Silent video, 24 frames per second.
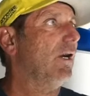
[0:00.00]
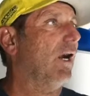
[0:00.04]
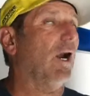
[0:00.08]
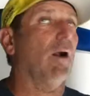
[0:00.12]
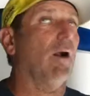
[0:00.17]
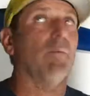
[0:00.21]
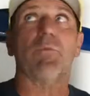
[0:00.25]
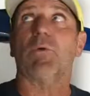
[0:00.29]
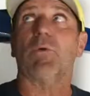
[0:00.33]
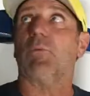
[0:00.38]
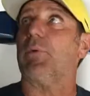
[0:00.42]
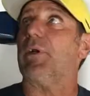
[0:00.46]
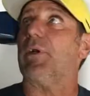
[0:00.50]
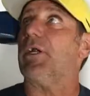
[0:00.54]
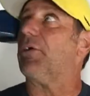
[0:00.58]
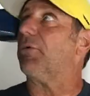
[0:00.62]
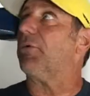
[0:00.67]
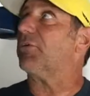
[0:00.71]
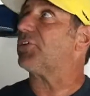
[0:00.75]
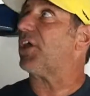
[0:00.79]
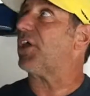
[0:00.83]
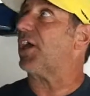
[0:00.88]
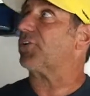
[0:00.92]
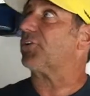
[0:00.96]
The
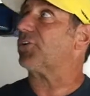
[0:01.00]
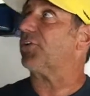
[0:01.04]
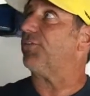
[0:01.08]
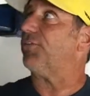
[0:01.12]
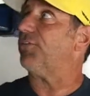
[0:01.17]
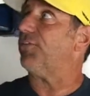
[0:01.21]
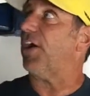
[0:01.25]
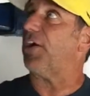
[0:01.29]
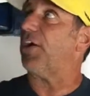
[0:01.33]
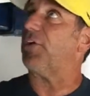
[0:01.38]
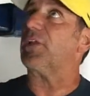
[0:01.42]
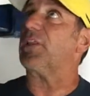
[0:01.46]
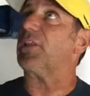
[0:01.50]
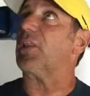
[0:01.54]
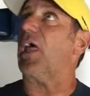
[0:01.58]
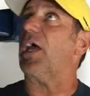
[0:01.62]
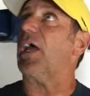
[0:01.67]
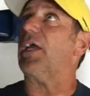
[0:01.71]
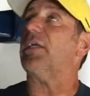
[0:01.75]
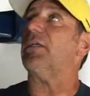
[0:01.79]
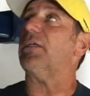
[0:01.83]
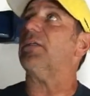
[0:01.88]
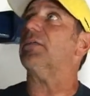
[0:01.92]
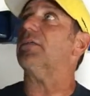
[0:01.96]
rear is actually very
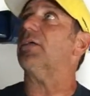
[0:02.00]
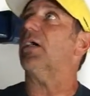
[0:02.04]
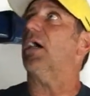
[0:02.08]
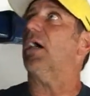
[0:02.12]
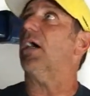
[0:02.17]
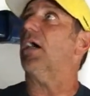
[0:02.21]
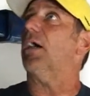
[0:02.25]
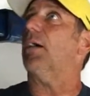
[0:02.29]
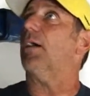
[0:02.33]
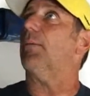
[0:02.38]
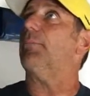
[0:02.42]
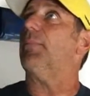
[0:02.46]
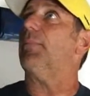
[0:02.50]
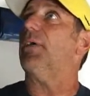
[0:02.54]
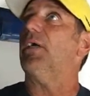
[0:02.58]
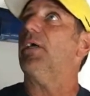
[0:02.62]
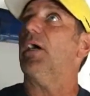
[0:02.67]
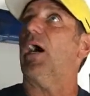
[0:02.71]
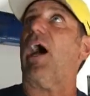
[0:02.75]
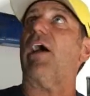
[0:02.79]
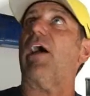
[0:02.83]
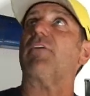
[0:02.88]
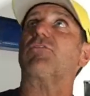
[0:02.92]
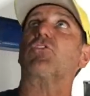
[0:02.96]
light.
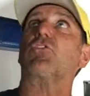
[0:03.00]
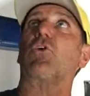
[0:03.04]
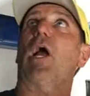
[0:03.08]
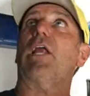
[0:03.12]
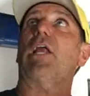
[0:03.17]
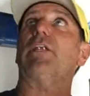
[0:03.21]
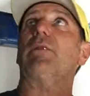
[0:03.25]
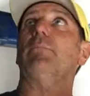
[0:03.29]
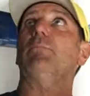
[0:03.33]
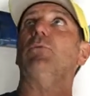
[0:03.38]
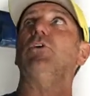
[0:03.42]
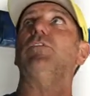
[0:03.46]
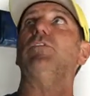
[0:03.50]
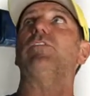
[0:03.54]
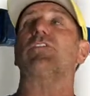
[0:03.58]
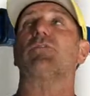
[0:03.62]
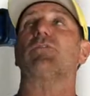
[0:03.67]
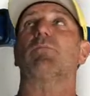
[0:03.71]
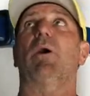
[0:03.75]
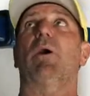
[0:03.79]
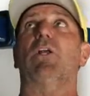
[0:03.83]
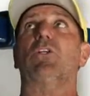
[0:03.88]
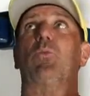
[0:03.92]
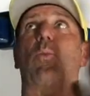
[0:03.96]
I've tried to move
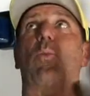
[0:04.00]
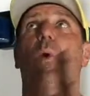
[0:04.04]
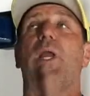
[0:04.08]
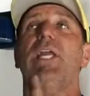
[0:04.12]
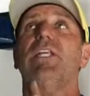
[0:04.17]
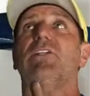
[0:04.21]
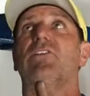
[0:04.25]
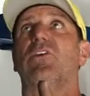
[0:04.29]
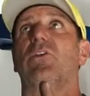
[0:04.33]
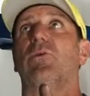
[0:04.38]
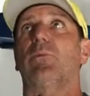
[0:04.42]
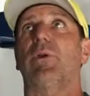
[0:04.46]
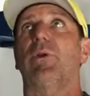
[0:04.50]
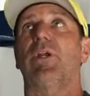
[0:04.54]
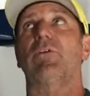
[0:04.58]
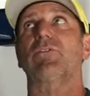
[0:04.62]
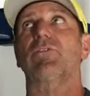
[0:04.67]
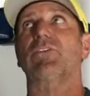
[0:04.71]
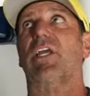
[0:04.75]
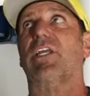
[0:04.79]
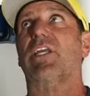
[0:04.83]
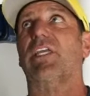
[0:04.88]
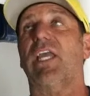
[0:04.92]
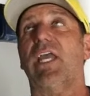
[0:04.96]
as much weight to the rear
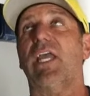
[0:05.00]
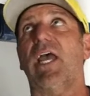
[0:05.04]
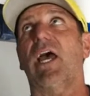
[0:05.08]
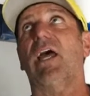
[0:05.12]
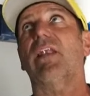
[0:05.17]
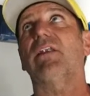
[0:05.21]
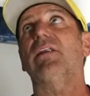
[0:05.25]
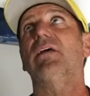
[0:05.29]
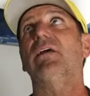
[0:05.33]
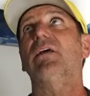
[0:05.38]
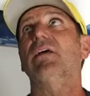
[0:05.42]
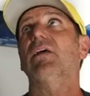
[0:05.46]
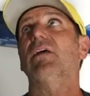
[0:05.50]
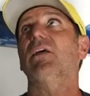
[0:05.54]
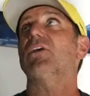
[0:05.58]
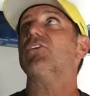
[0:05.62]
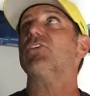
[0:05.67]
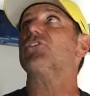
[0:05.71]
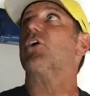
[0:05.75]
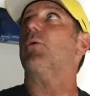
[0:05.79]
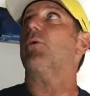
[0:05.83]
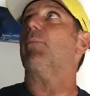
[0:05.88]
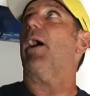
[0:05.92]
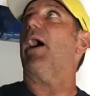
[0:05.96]
as I can.
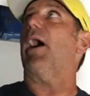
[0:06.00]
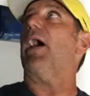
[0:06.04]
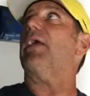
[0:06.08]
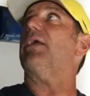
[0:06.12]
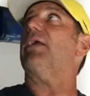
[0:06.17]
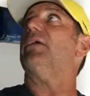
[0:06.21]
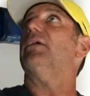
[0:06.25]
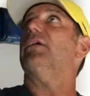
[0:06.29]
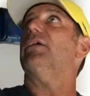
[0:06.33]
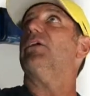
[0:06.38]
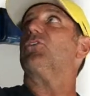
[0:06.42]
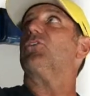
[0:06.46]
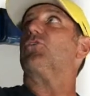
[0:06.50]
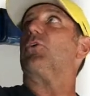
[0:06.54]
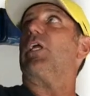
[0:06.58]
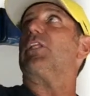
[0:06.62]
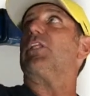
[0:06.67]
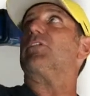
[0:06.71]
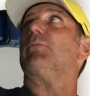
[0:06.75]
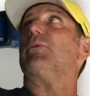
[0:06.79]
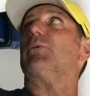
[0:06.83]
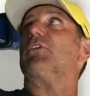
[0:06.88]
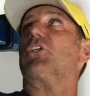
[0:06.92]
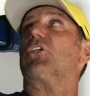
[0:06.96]
So my
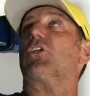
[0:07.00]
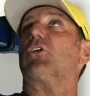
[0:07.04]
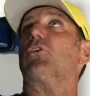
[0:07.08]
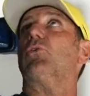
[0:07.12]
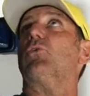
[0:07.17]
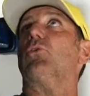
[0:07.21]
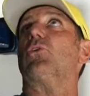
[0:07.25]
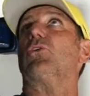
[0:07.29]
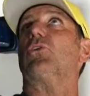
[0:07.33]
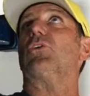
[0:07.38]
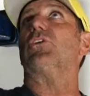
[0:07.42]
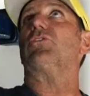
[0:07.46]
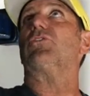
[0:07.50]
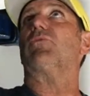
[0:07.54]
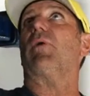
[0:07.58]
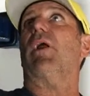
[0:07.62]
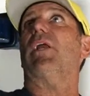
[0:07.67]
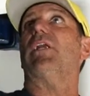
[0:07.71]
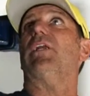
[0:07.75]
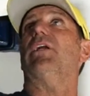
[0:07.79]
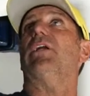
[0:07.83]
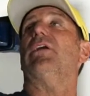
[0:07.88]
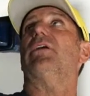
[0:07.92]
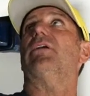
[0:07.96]
transmission cooler is
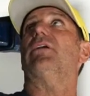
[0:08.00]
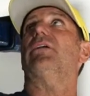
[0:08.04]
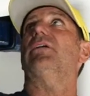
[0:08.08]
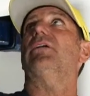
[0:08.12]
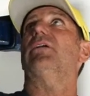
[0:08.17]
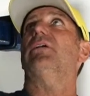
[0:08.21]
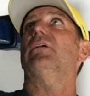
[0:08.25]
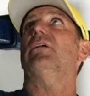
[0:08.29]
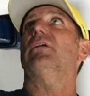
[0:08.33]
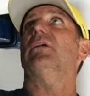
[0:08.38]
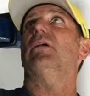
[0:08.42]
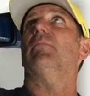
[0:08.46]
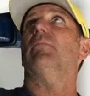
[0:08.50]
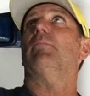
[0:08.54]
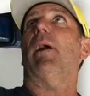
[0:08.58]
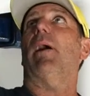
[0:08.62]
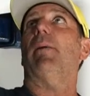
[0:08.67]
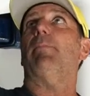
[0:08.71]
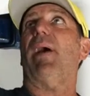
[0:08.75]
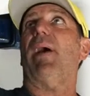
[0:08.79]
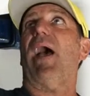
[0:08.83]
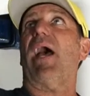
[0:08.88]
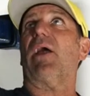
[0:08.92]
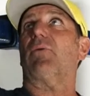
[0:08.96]
right here. My
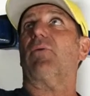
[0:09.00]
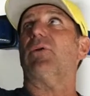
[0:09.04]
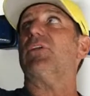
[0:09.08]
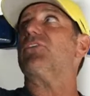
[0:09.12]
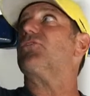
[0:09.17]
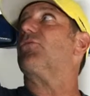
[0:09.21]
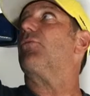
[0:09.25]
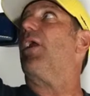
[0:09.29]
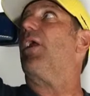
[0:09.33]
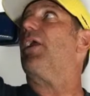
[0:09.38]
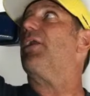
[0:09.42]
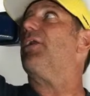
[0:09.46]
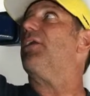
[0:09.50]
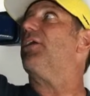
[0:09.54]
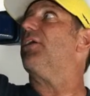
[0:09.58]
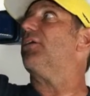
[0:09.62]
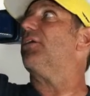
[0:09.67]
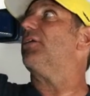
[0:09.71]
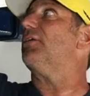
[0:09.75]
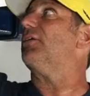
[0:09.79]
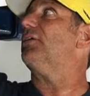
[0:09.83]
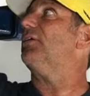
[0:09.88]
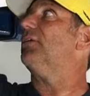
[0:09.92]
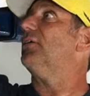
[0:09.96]
batteries are right
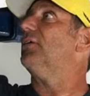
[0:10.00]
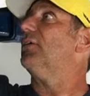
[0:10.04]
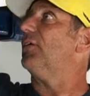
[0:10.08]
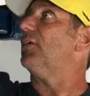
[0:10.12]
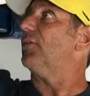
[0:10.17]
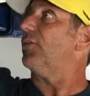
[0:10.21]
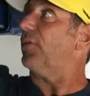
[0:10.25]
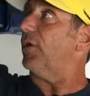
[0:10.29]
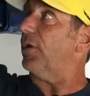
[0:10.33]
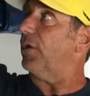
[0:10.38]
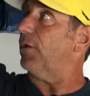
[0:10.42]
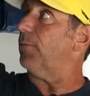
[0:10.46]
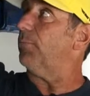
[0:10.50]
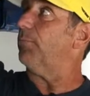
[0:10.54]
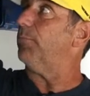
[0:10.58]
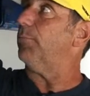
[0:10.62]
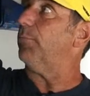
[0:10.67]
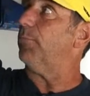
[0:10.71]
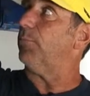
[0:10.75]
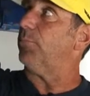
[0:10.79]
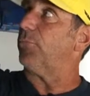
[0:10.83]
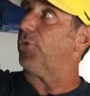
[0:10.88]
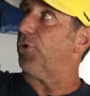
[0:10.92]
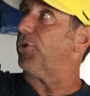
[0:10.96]
here. The
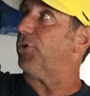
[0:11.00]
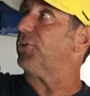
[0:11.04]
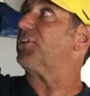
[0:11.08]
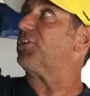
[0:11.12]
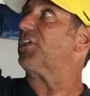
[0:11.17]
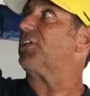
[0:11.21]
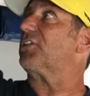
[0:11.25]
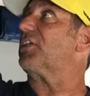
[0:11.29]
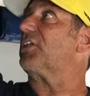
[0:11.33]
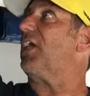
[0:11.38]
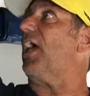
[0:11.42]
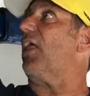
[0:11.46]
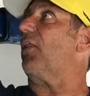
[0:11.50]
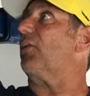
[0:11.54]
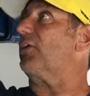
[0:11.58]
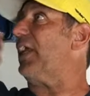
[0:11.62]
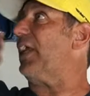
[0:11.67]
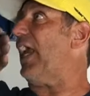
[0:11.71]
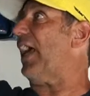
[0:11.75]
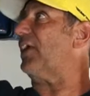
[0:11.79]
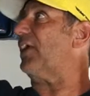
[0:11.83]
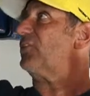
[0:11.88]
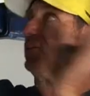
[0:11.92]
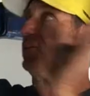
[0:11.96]
36-gallon
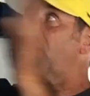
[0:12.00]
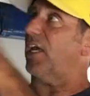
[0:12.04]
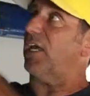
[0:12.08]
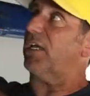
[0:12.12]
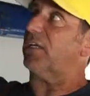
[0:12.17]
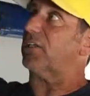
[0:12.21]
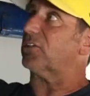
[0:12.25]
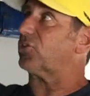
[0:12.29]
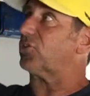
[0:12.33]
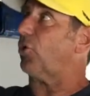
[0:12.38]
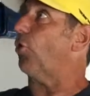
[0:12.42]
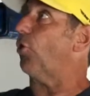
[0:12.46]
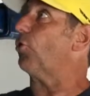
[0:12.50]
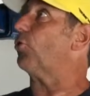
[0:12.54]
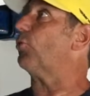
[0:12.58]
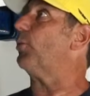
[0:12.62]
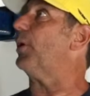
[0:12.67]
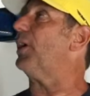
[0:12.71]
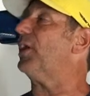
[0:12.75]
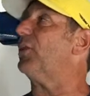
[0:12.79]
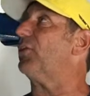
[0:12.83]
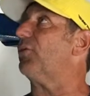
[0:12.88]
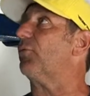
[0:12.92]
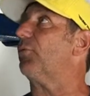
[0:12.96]
gas tank is all the
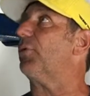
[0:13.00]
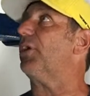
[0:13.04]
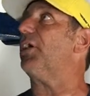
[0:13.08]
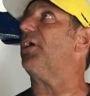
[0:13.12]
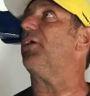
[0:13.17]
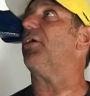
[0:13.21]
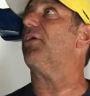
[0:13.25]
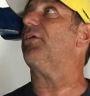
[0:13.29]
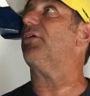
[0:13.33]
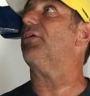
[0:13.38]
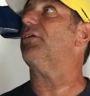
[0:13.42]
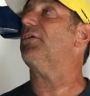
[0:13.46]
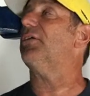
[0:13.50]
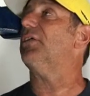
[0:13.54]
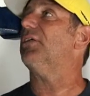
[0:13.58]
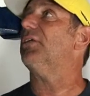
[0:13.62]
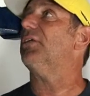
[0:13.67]
way in the rear.